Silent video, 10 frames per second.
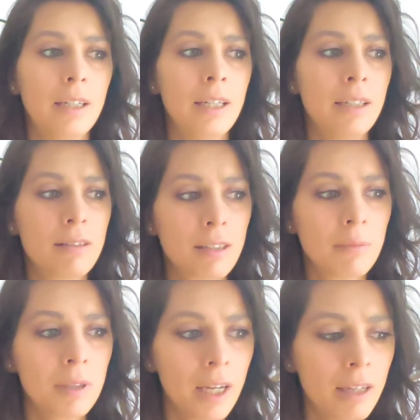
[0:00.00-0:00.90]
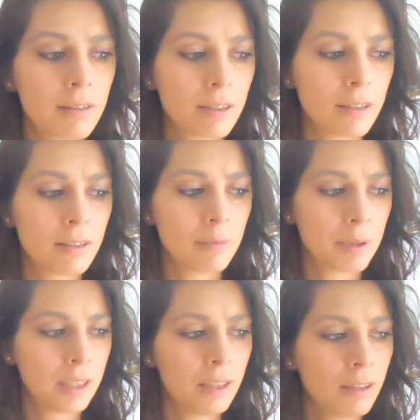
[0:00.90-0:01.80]
And in some cases,
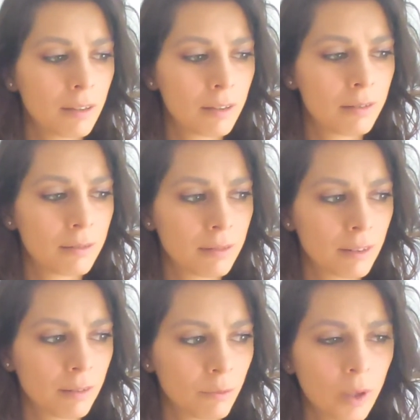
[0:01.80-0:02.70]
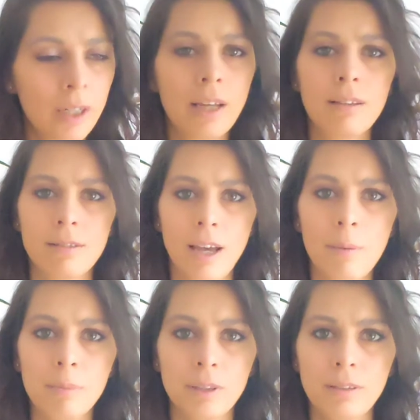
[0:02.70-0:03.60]
depending on what has
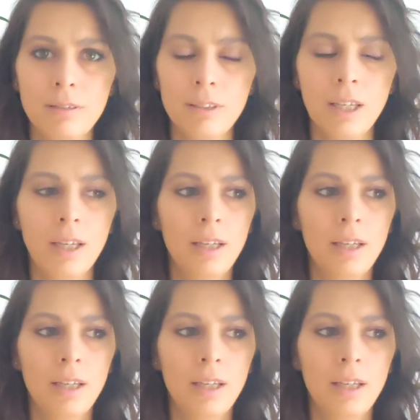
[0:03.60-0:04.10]
happened,